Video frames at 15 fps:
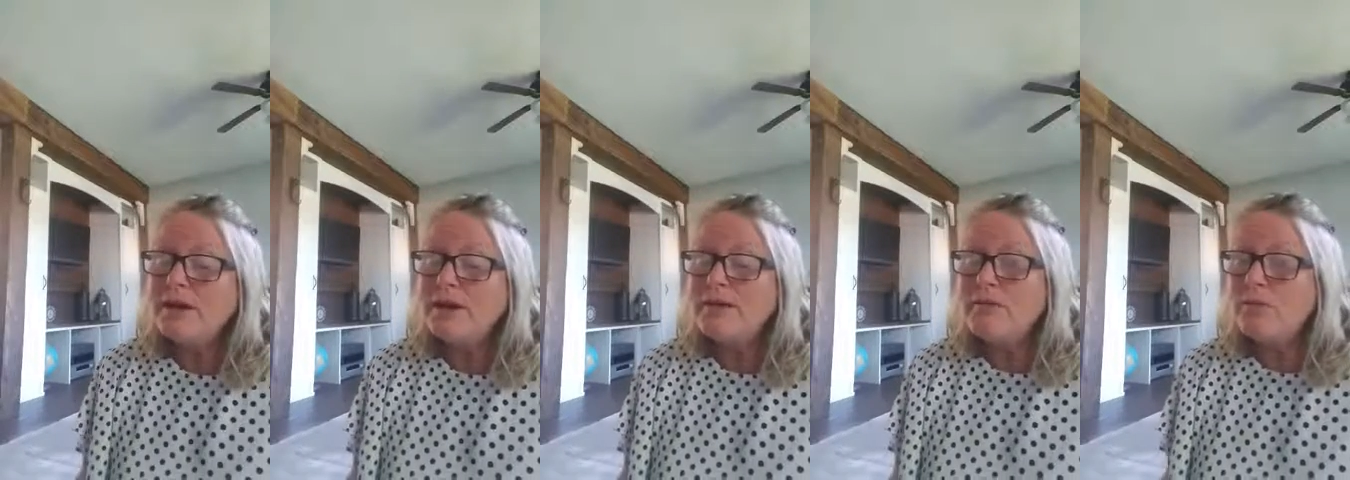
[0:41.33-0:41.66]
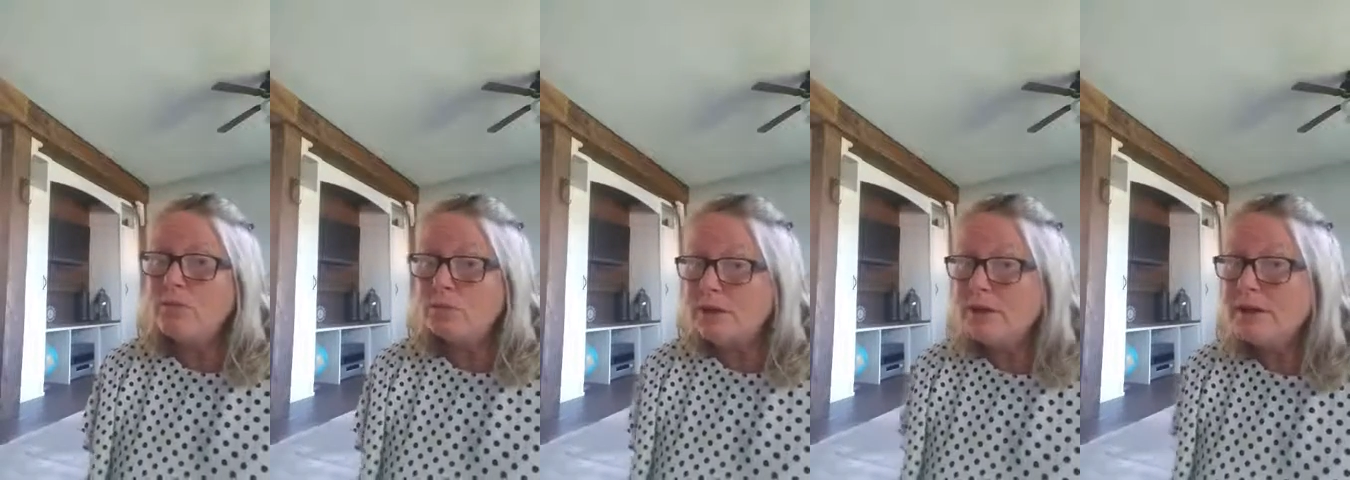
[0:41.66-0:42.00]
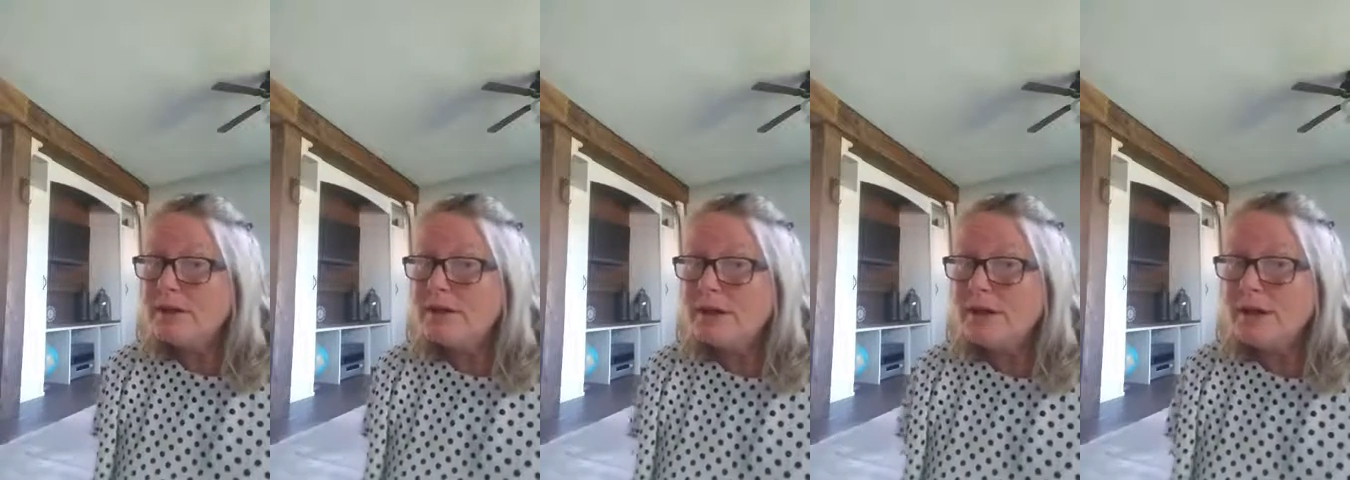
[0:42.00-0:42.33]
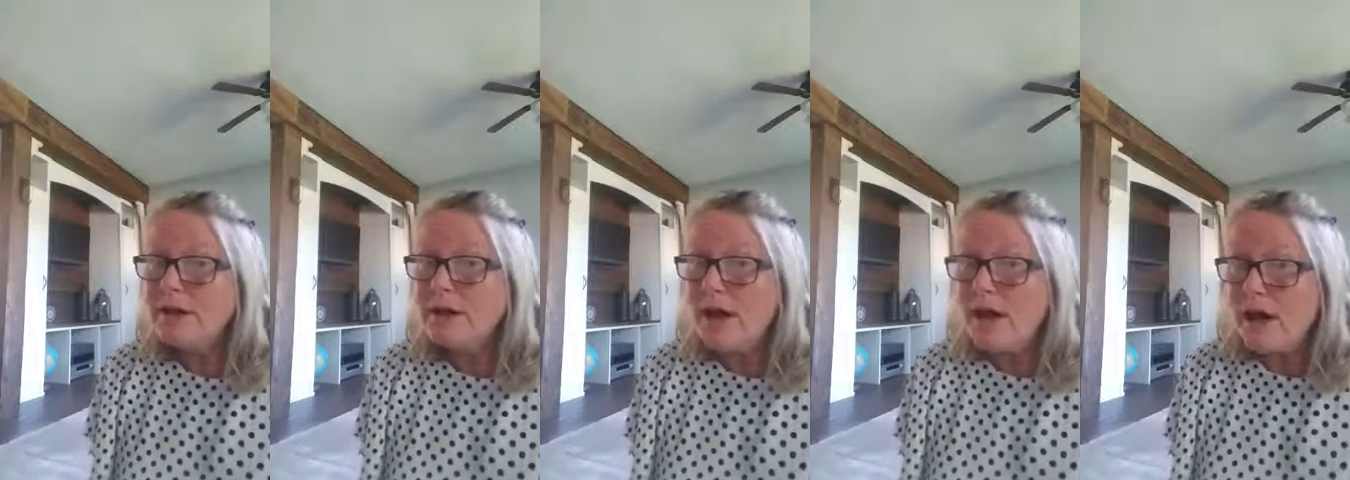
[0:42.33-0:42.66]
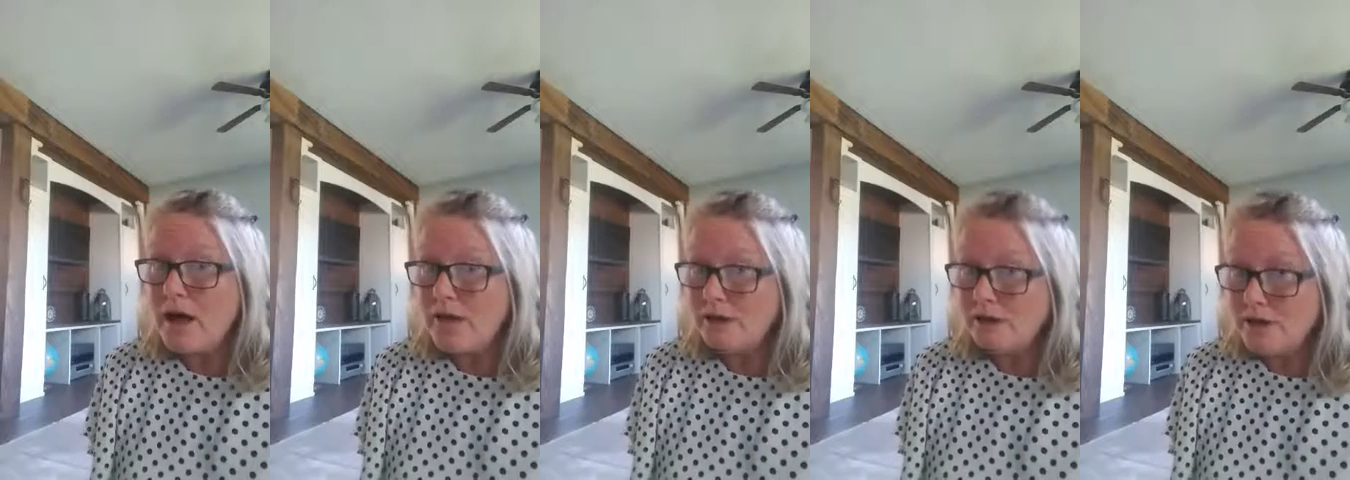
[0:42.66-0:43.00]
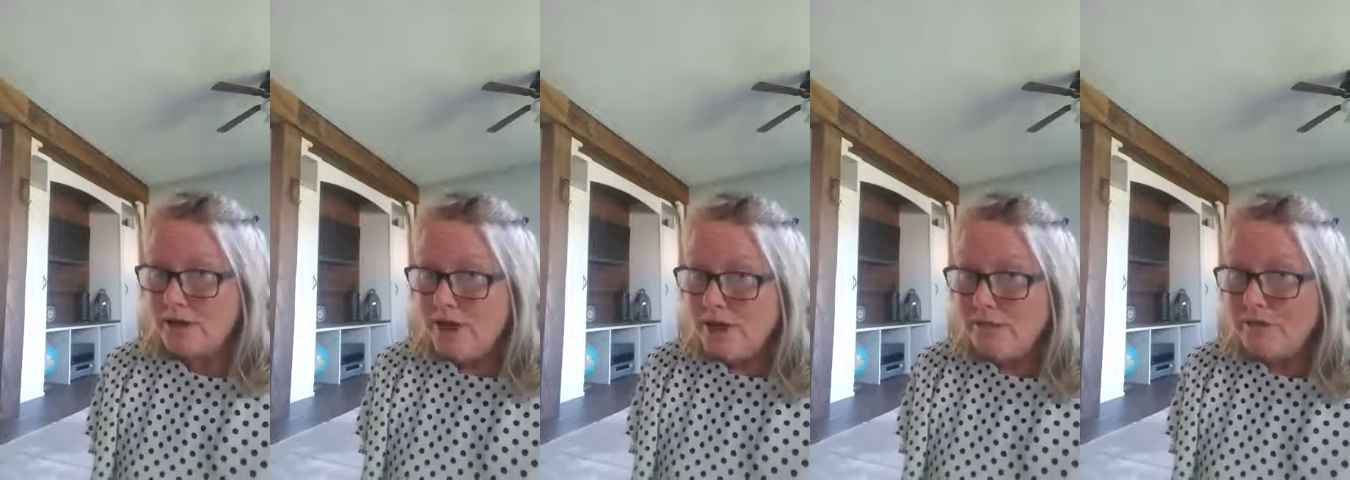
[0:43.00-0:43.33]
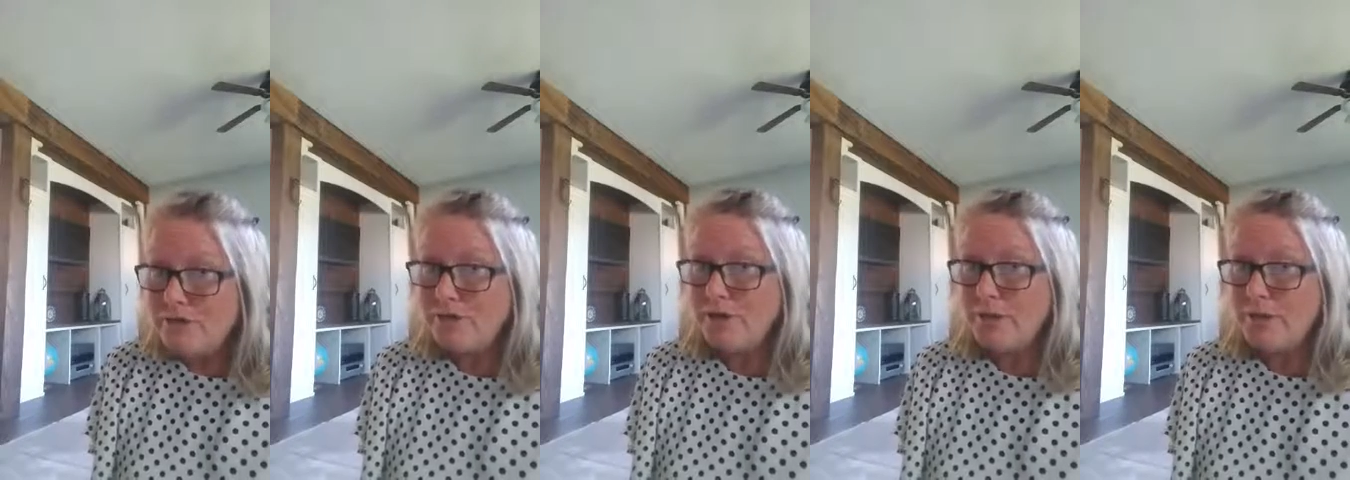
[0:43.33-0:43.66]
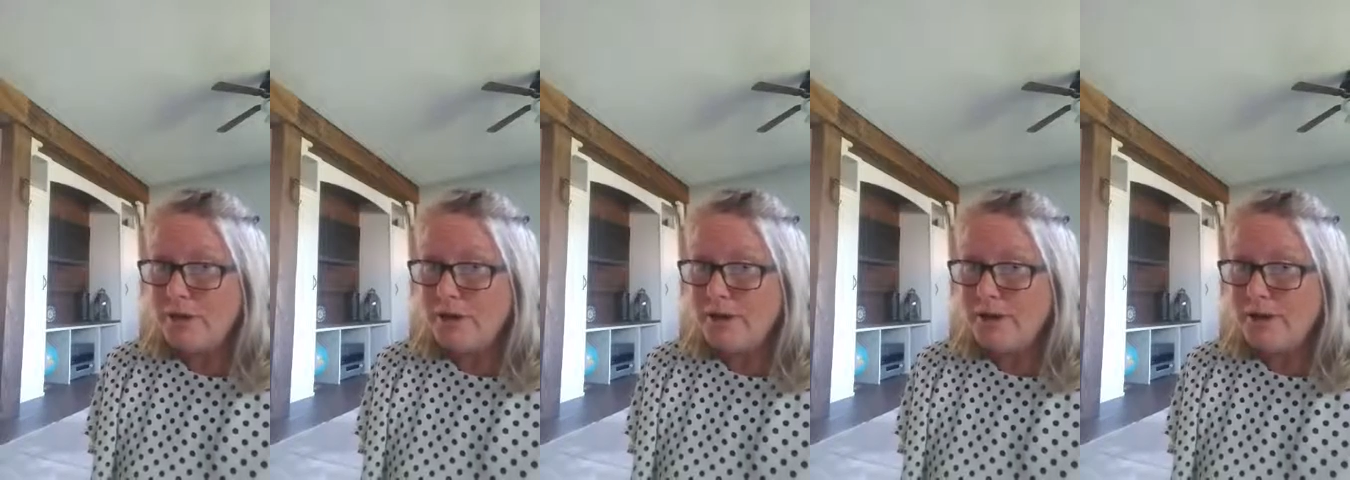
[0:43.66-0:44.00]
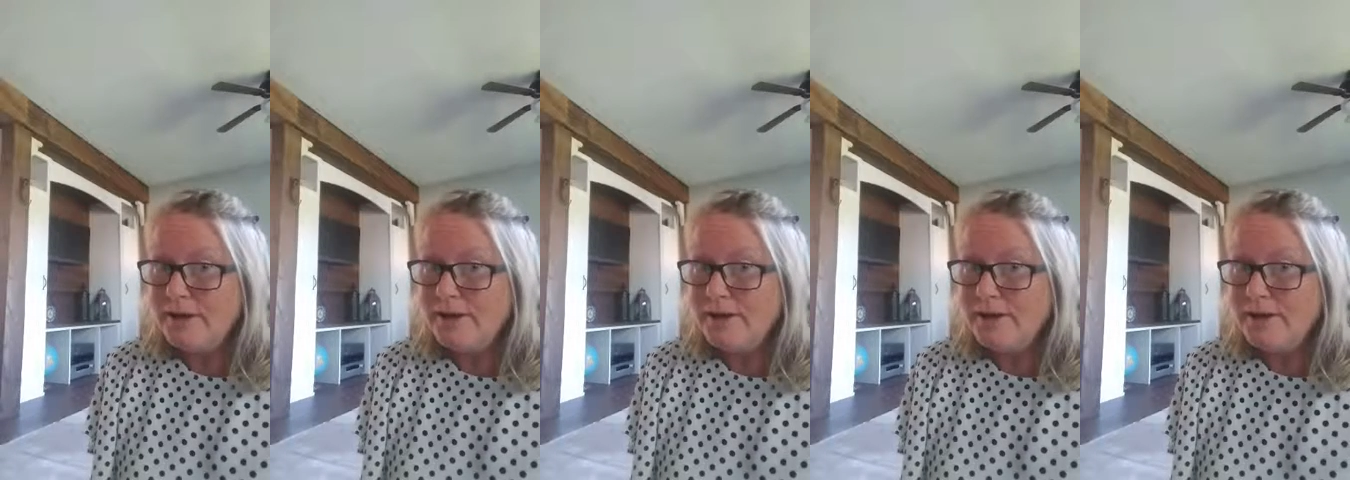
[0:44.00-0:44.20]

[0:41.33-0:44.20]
is really a love story.